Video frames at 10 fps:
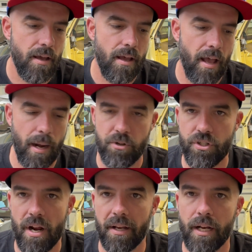And I'm just
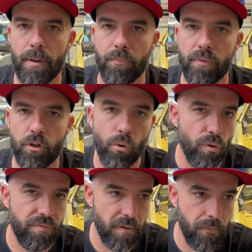trying to come up with
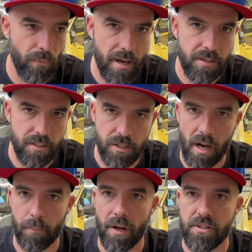cool, fun ways to
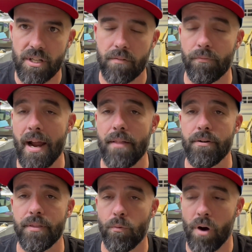talk about stuff
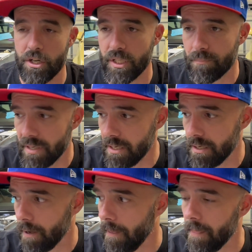rather than watching
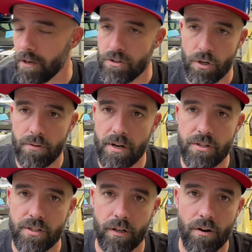me turn
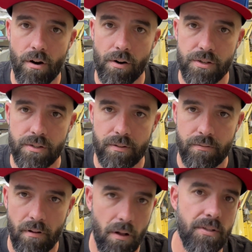wrenches on cars
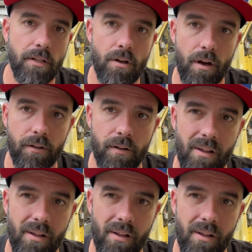all day long.